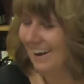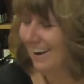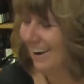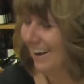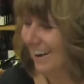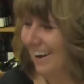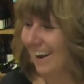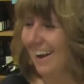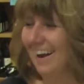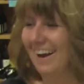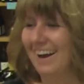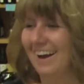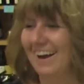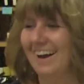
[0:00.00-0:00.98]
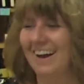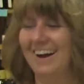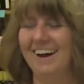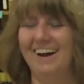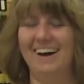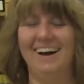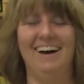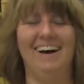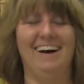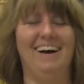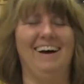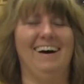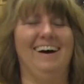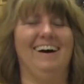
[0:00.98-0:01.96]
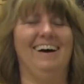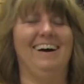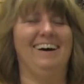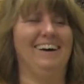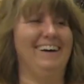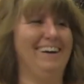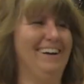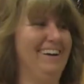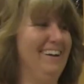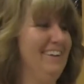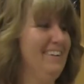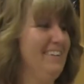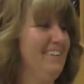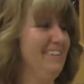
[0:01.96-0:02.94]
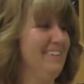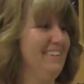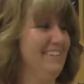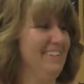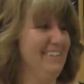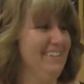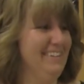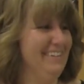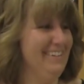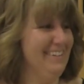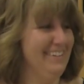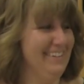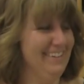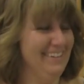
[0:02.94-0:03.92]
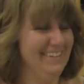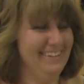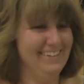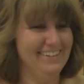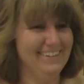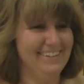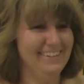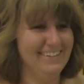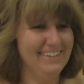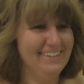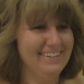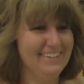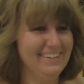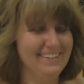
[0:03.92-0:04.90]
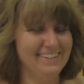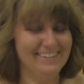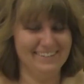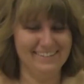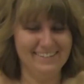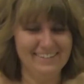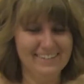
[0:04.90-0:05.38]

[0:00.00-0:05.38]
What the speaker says: (not speaking)